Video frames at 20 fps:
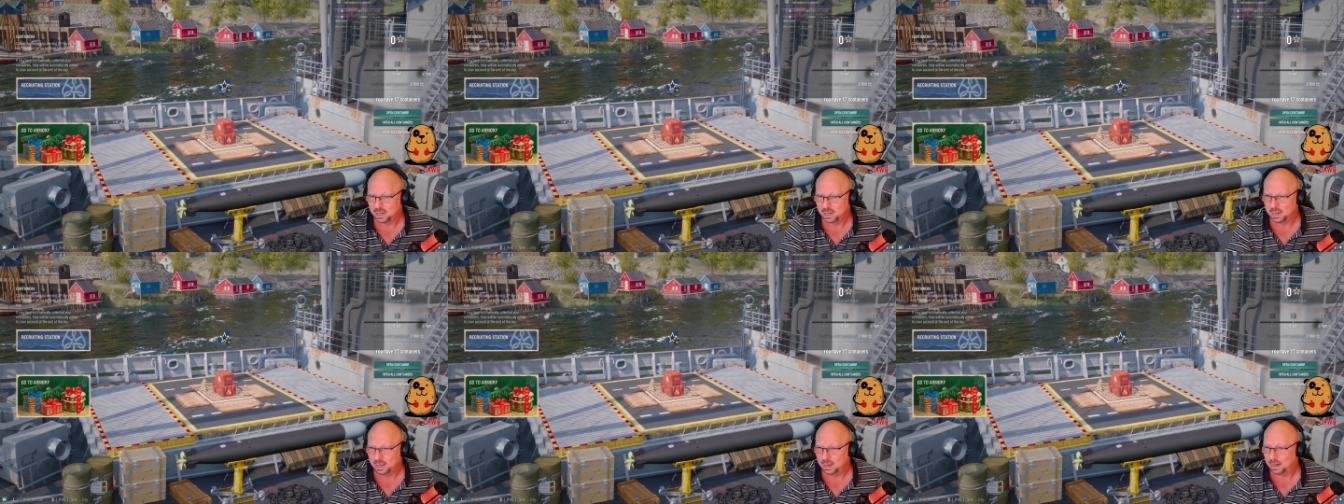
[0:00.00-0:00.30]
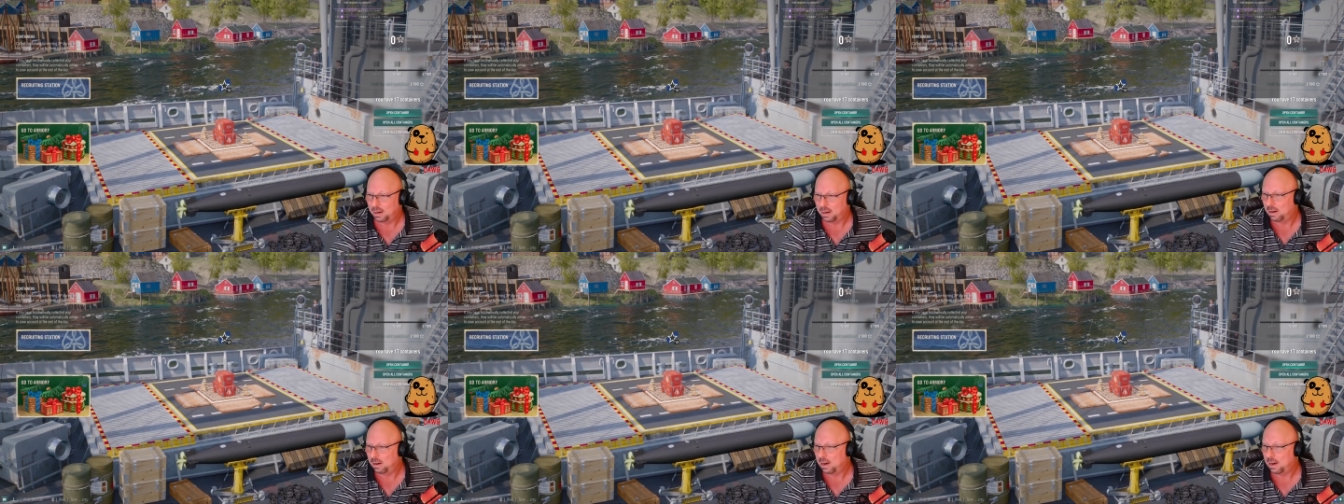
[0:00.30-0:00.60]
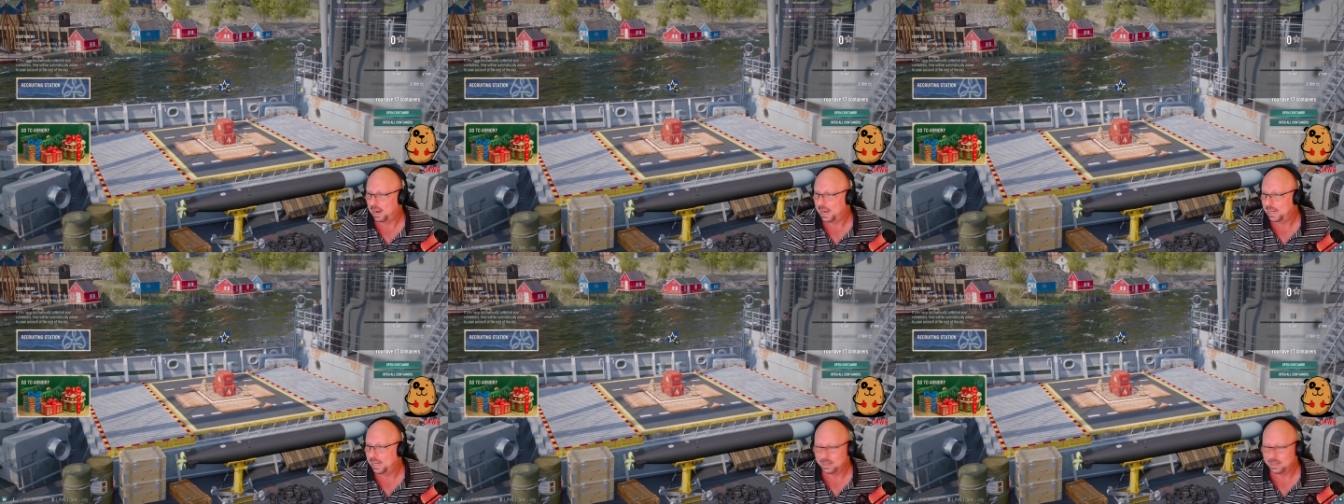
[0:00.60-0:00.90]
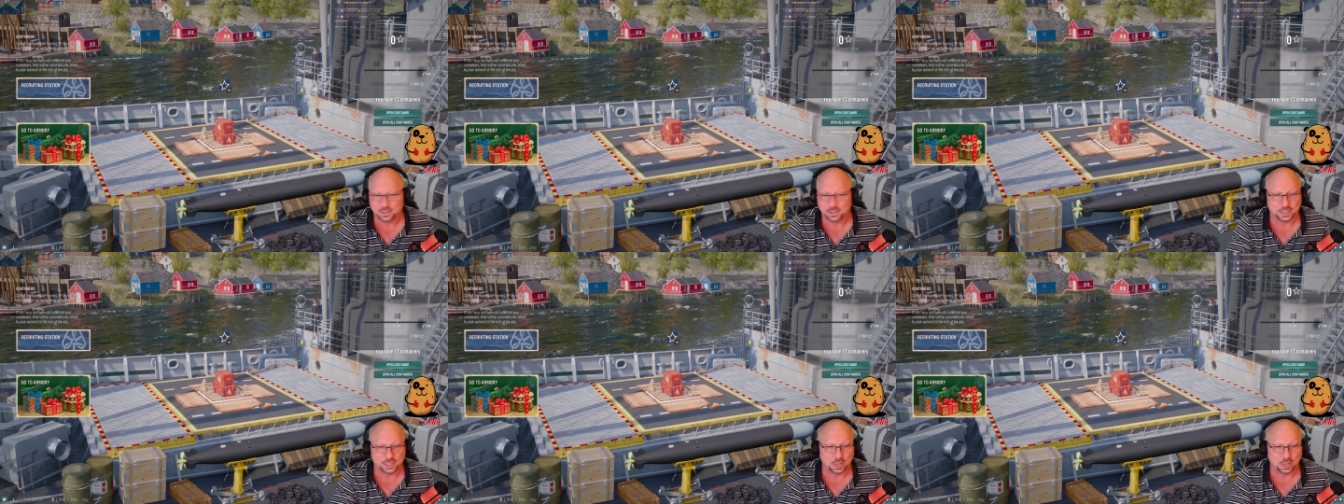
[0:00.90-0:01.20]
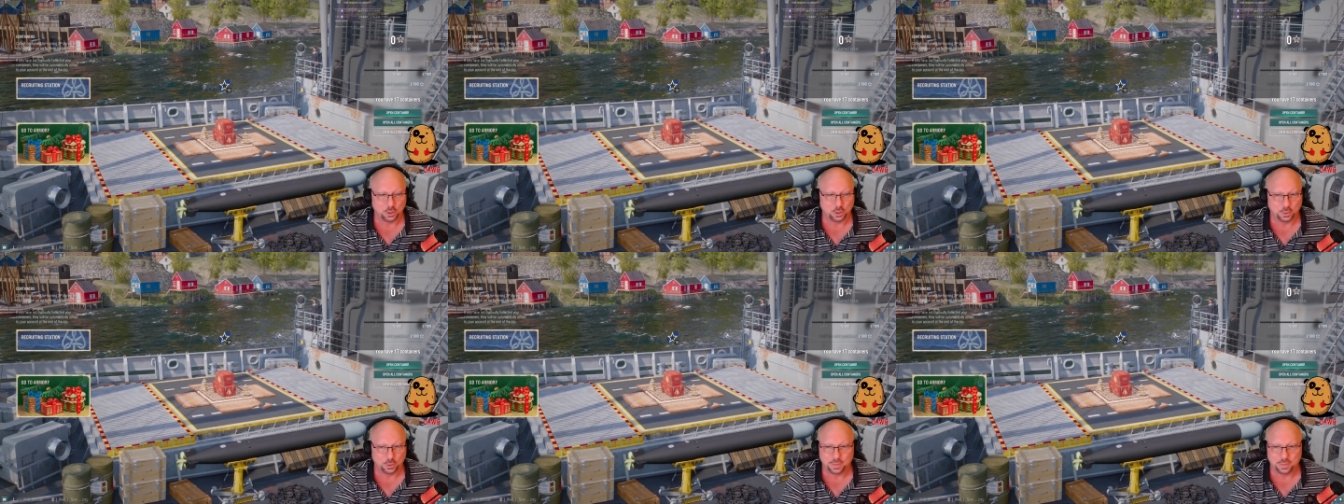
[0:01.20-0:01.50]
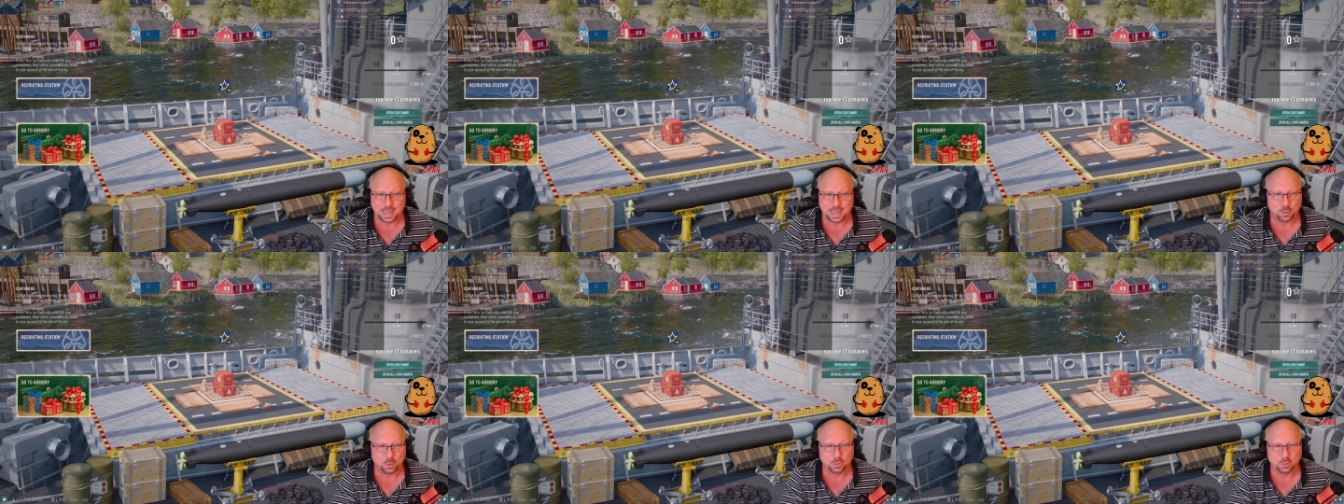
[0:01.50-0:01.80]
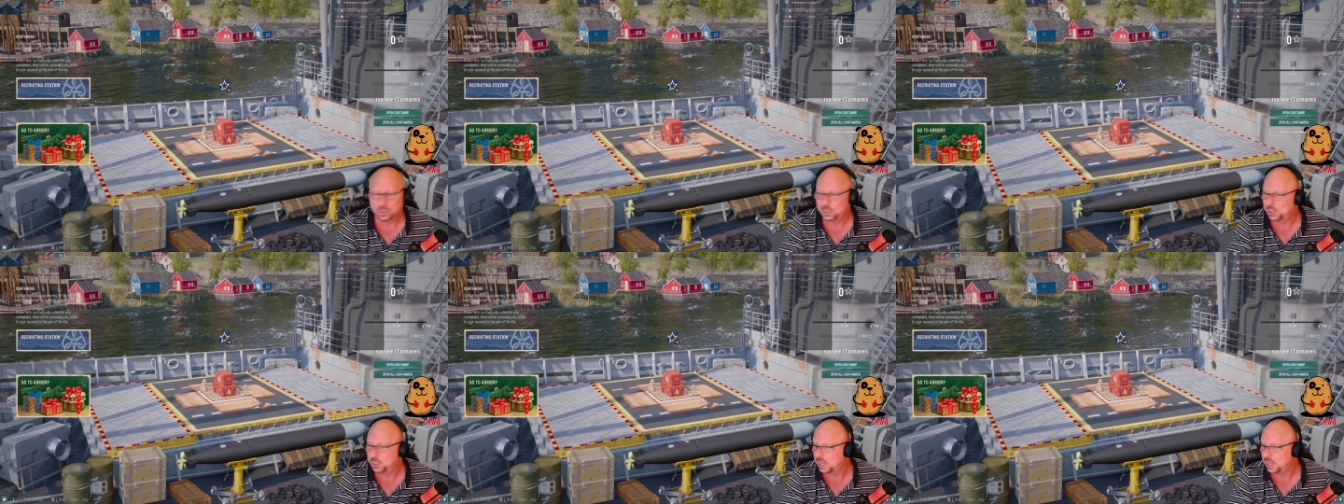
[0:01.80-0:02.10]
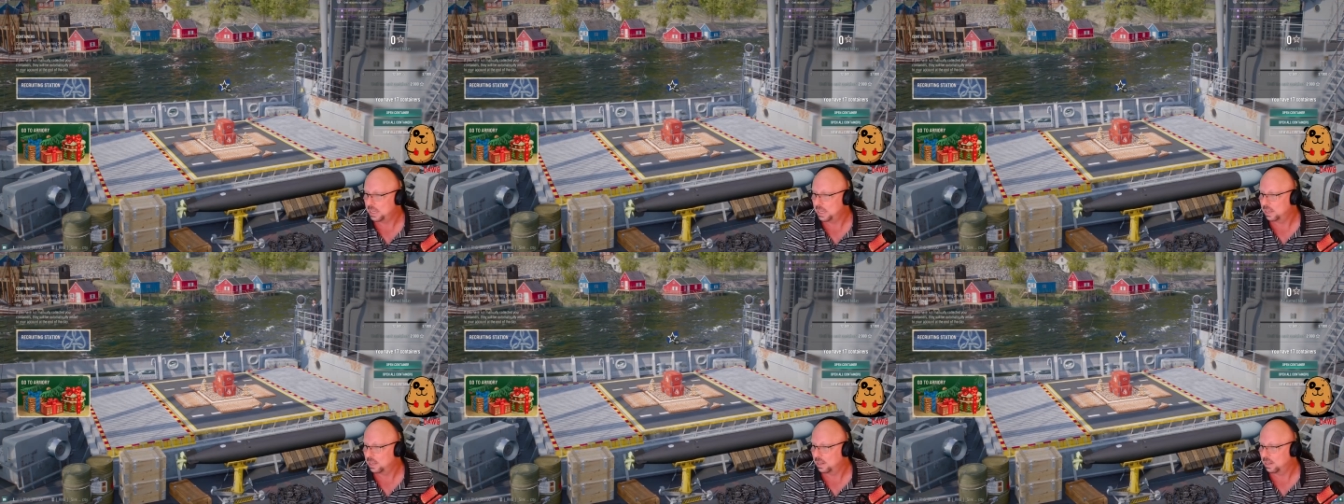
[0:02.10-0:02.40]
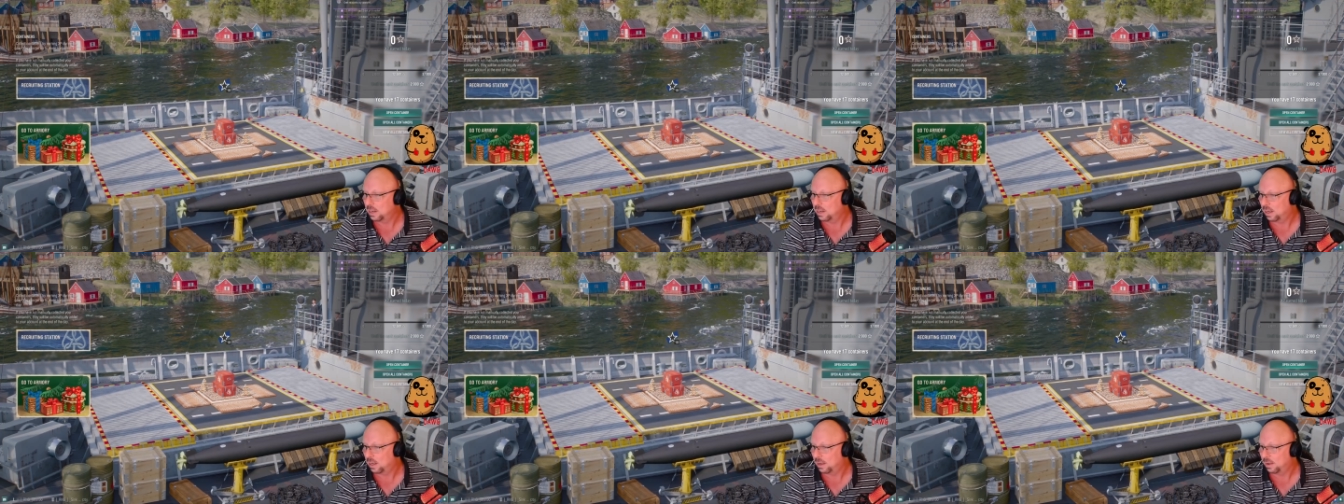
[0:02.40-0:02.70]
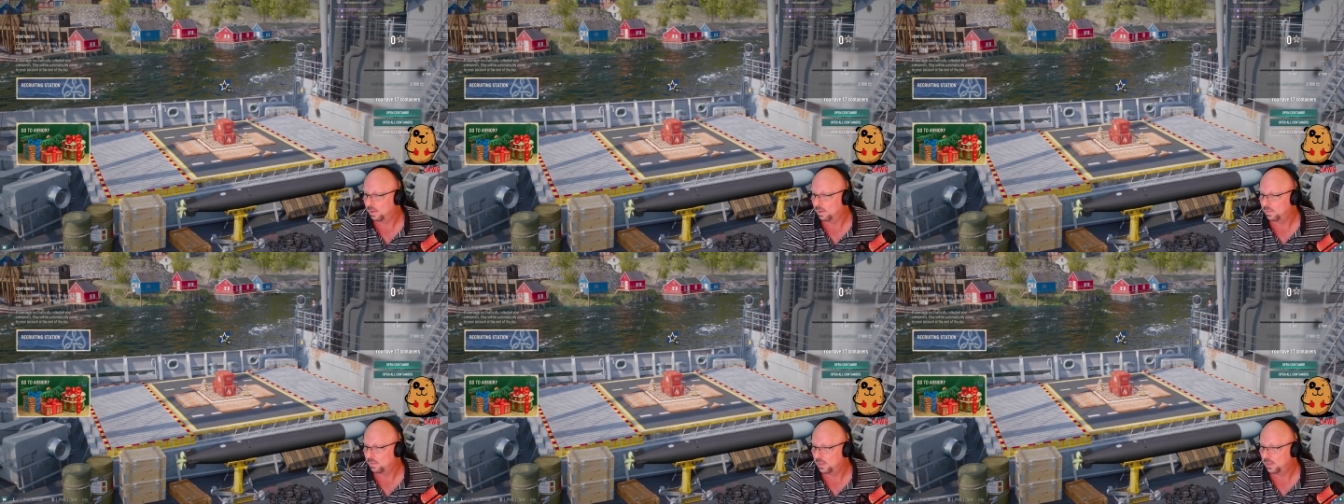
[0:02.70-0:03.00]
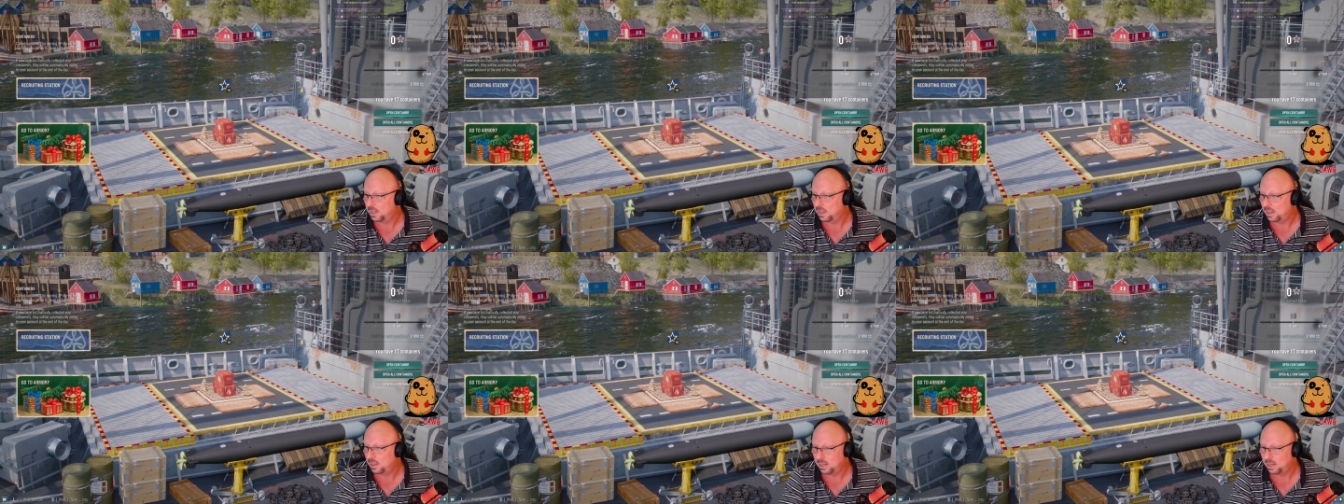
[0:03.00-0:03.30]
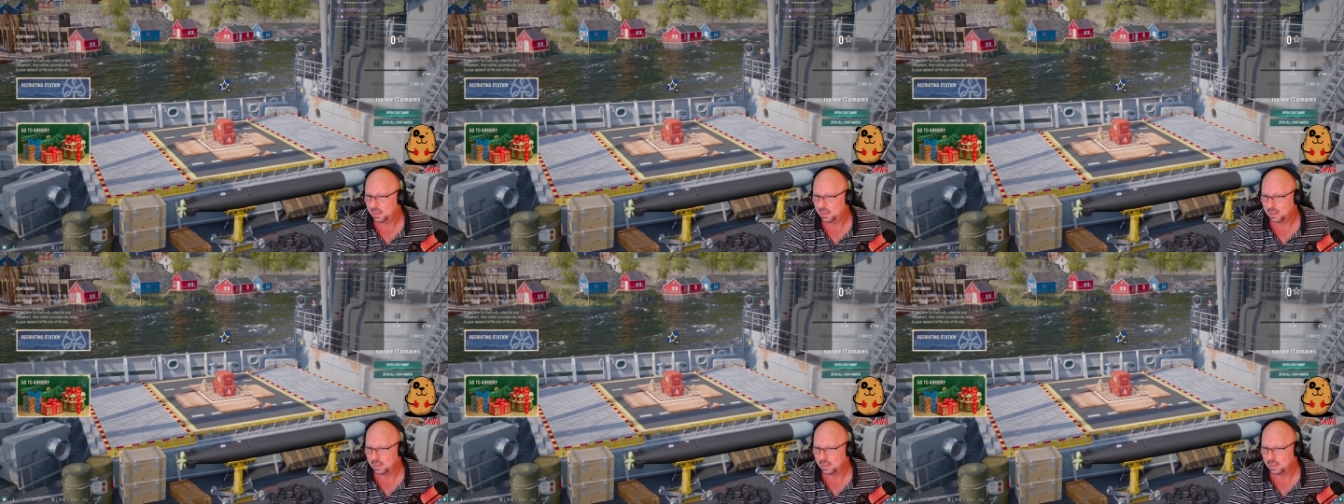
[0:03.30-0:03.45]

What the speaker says: All right, so that was 10 of the